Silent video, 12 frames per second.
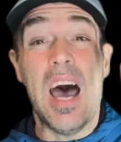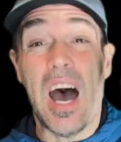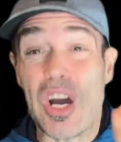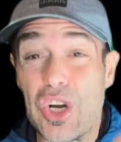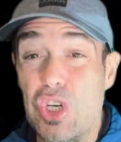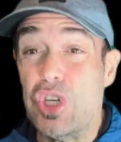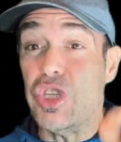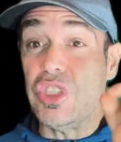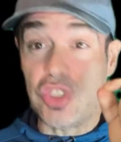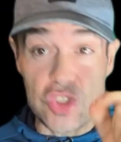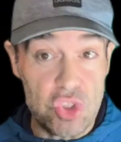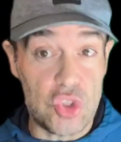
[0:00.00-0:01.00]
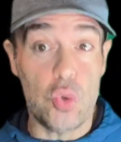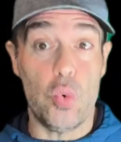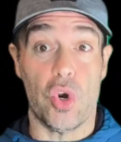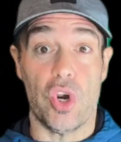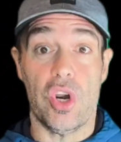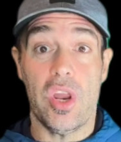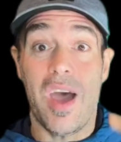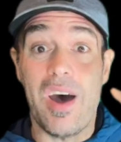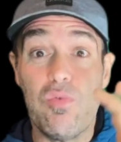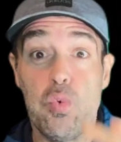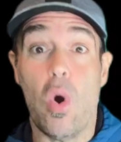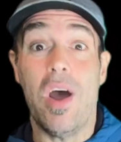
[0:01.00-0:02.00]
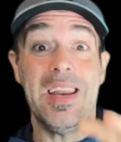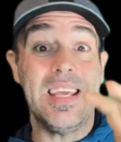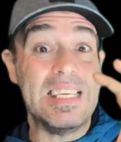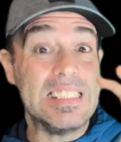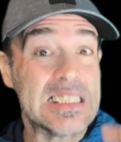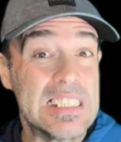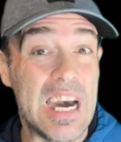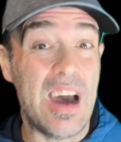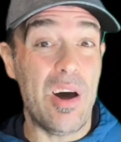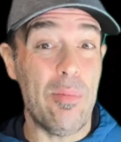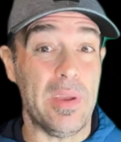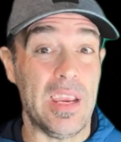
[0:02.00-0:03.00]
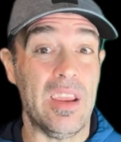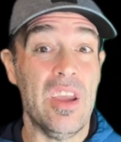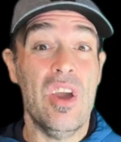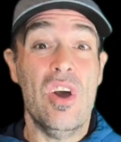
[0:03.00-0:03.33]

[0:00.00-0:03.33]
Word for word: a good steward of what is coming.